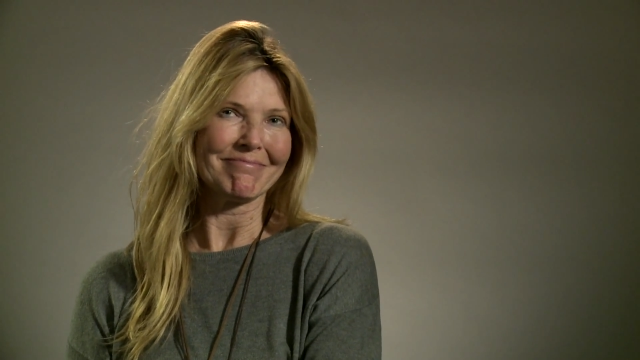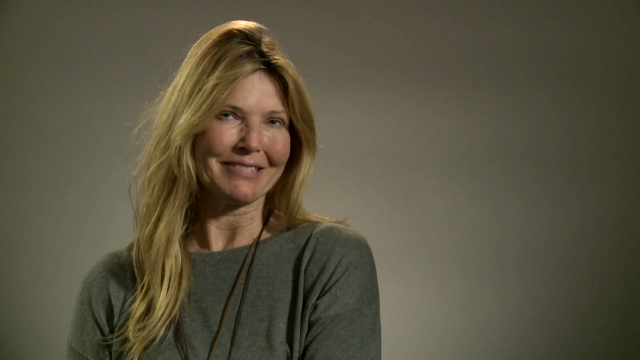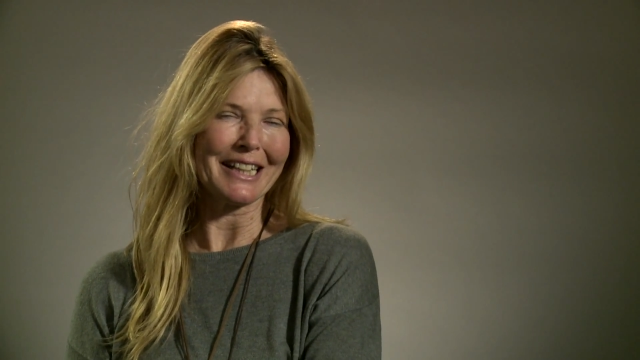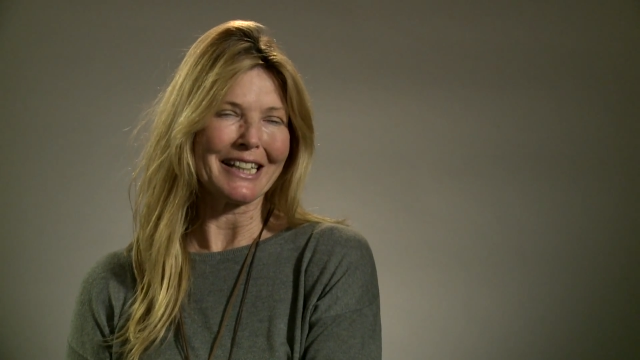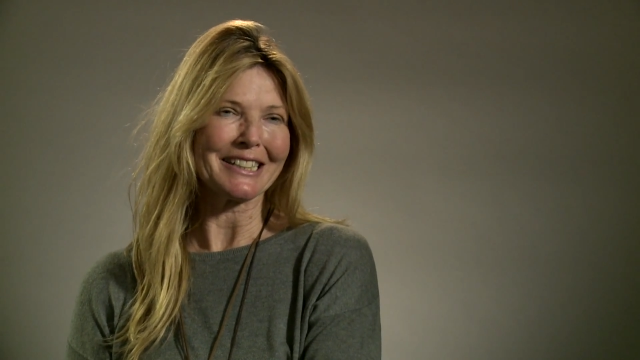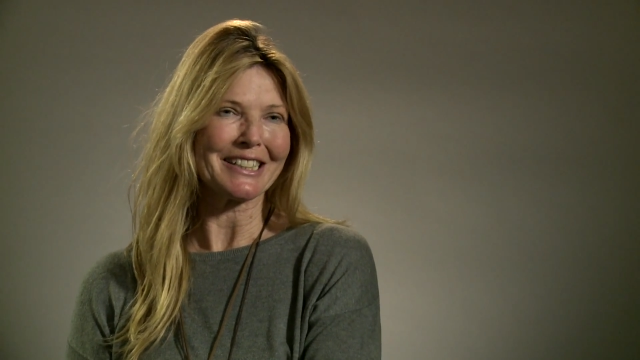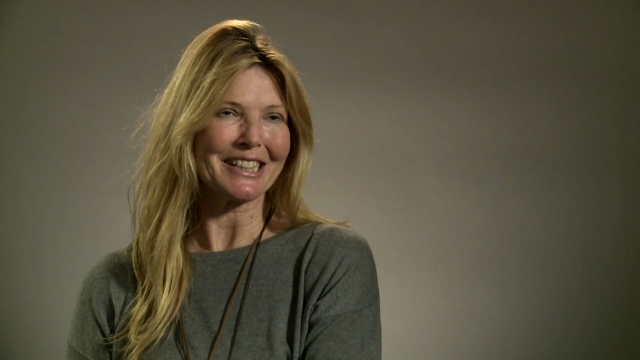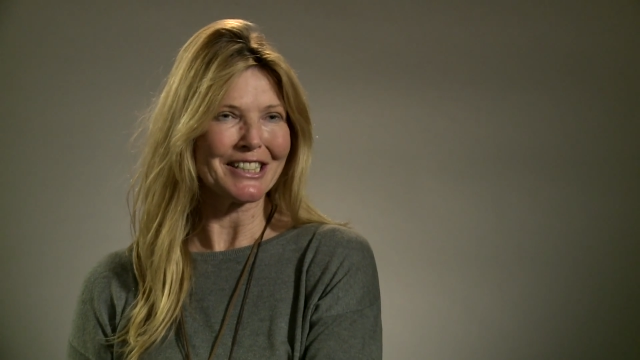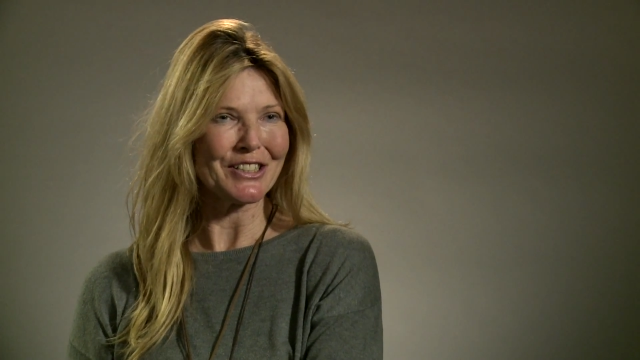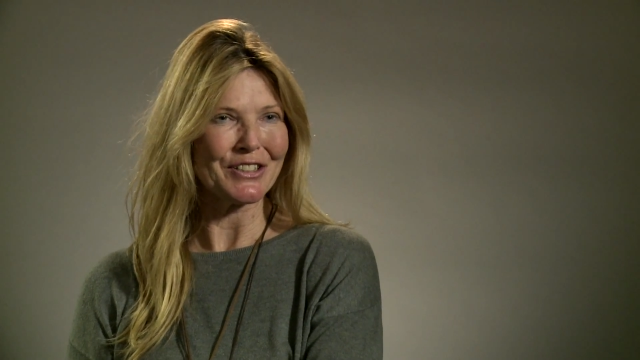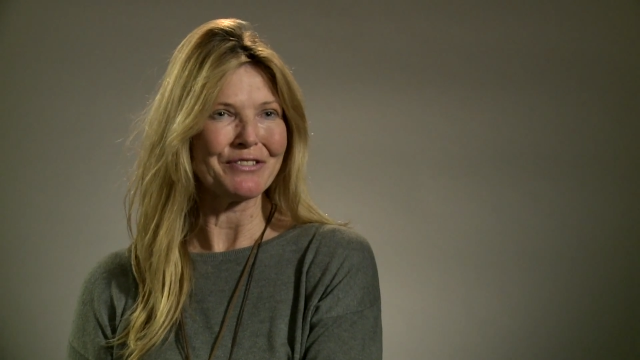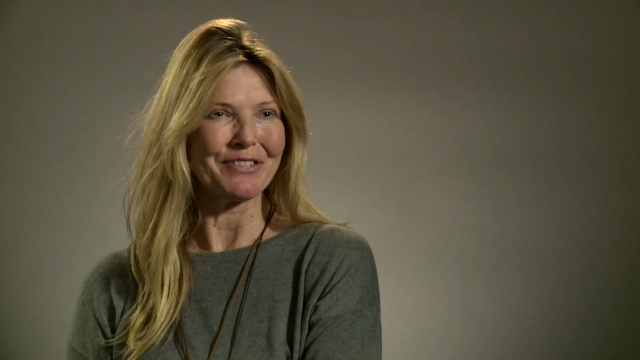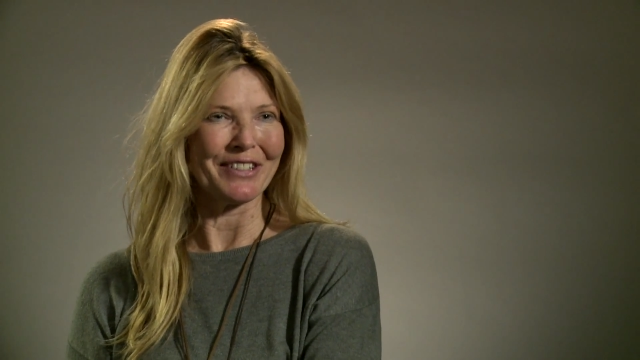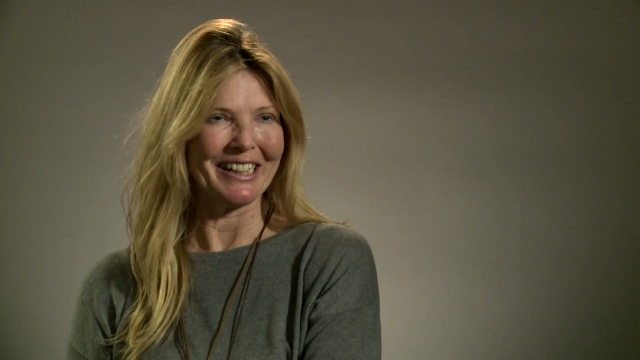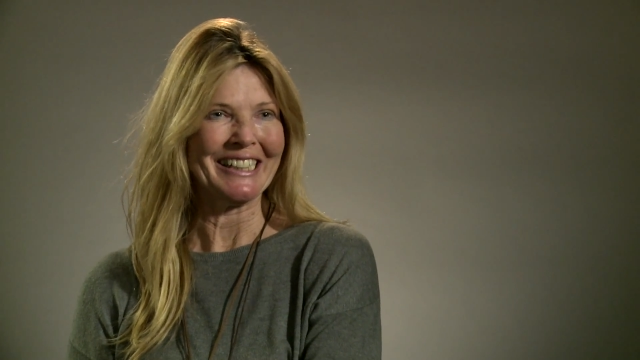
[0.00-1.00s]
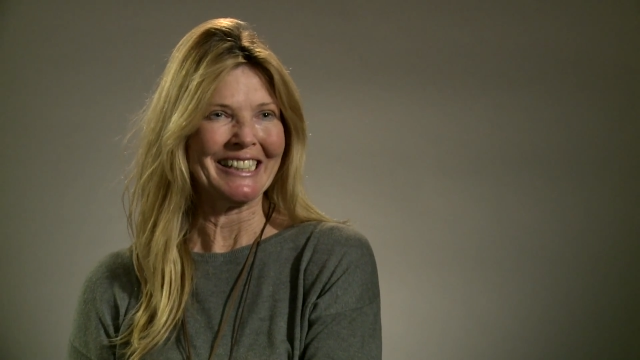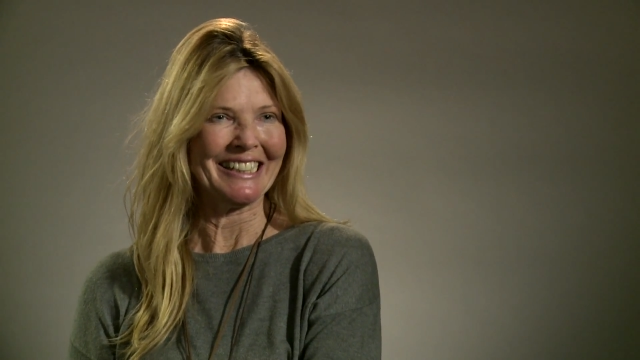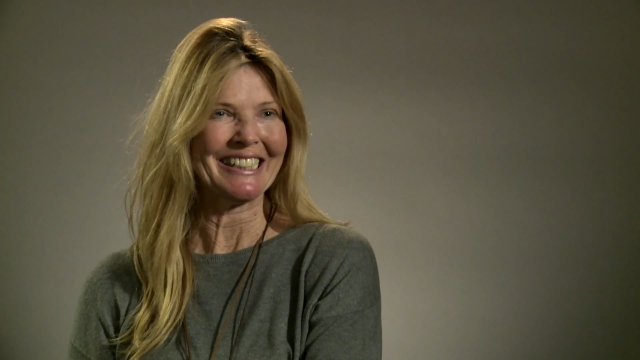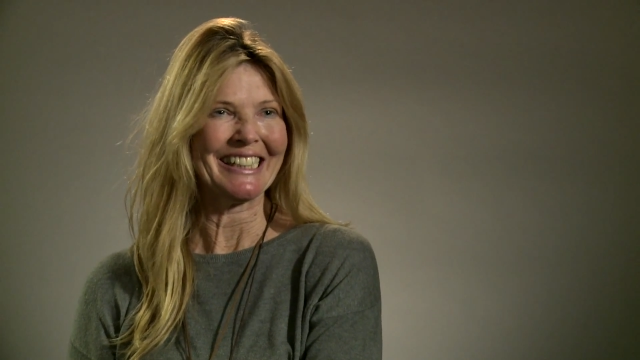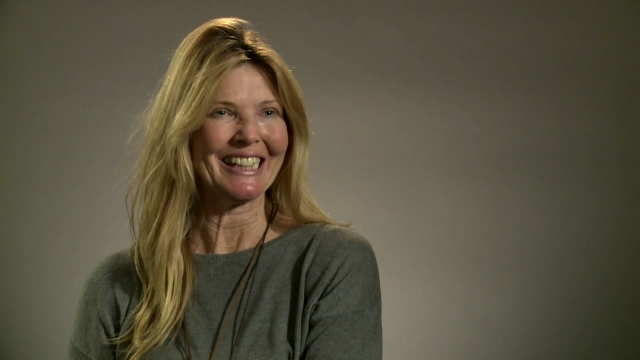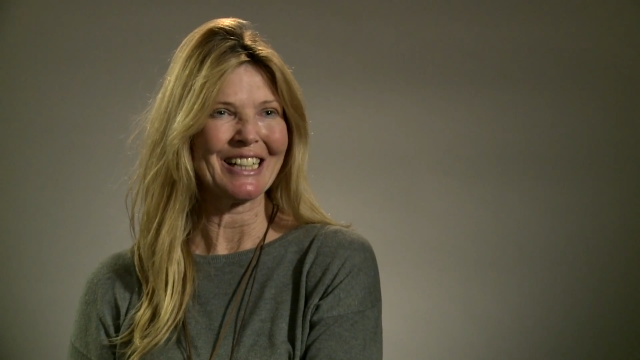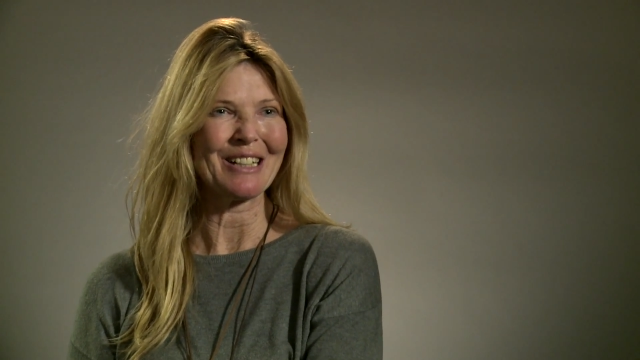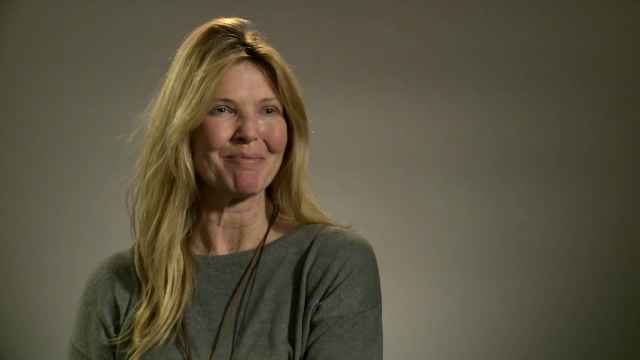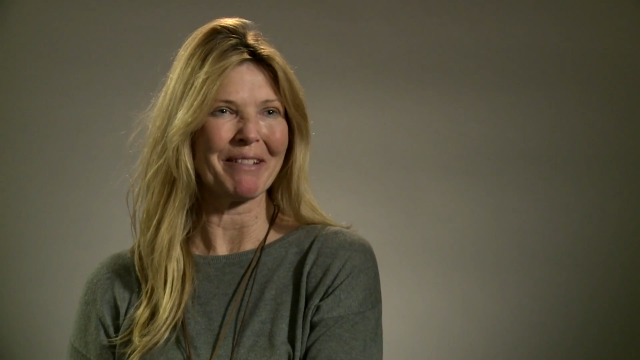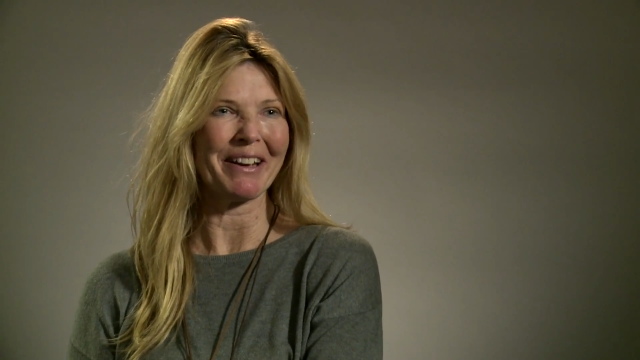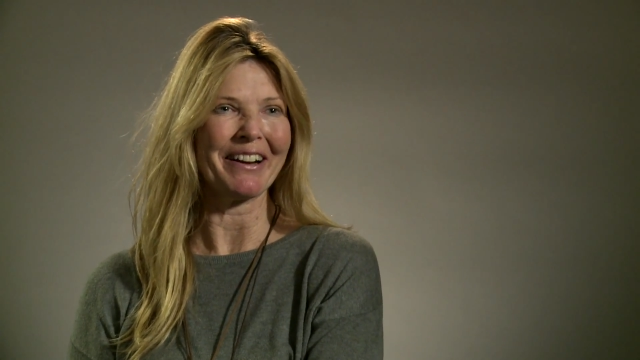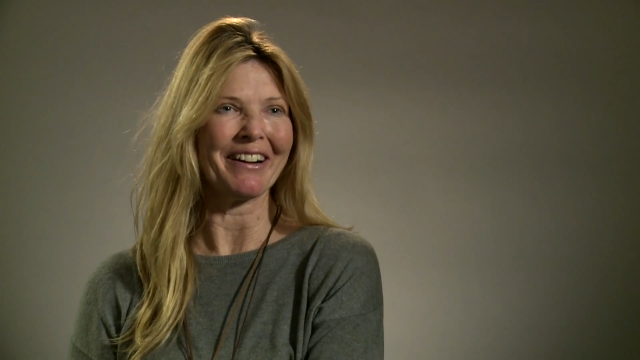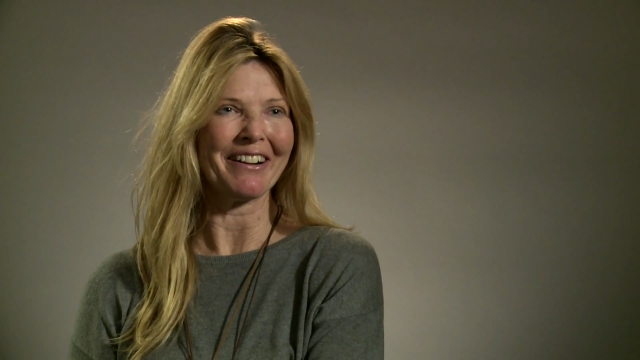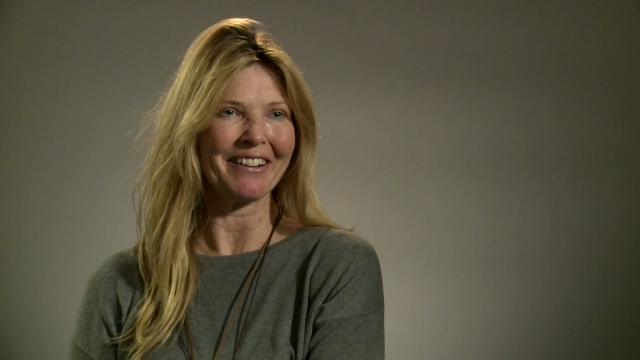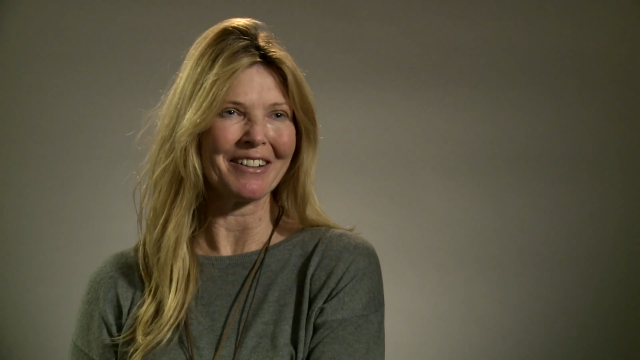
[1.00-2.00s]
yes, I do find it a little
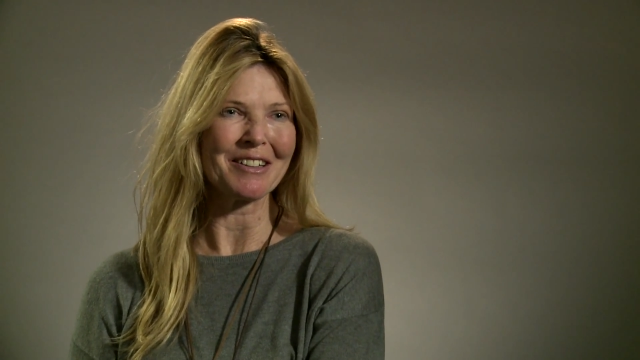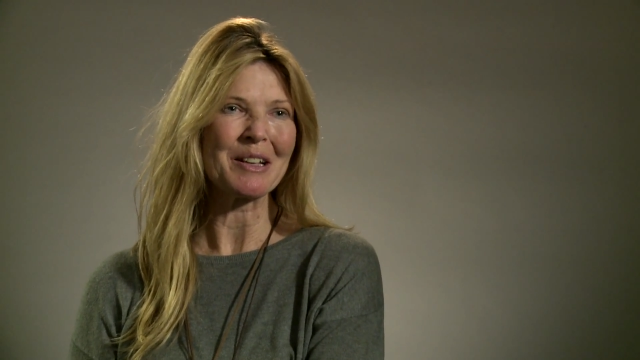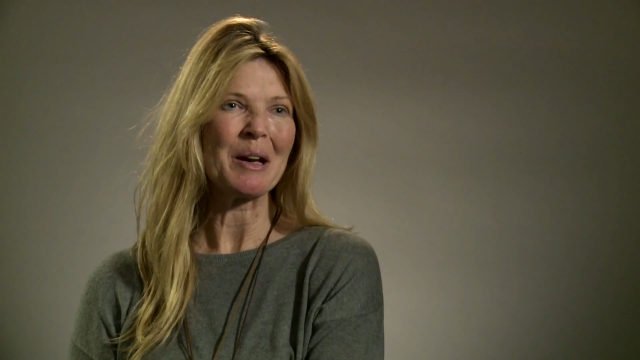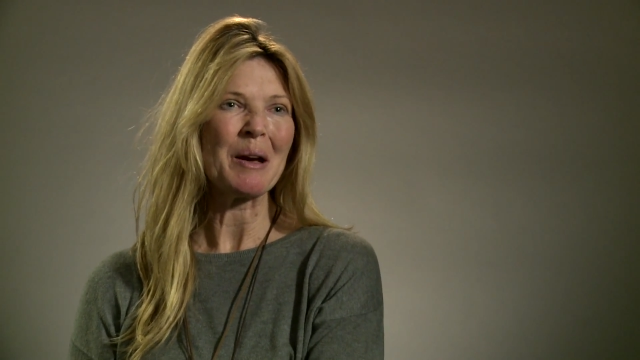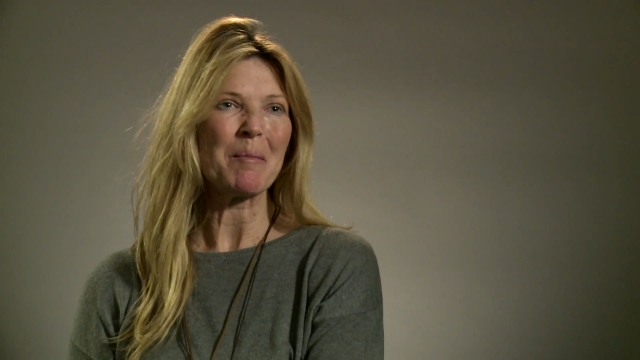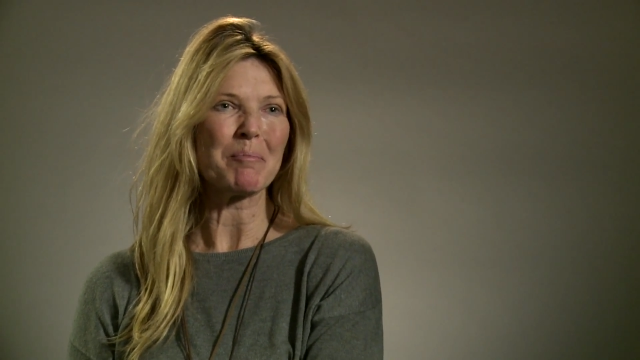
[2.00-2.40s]
bit hard,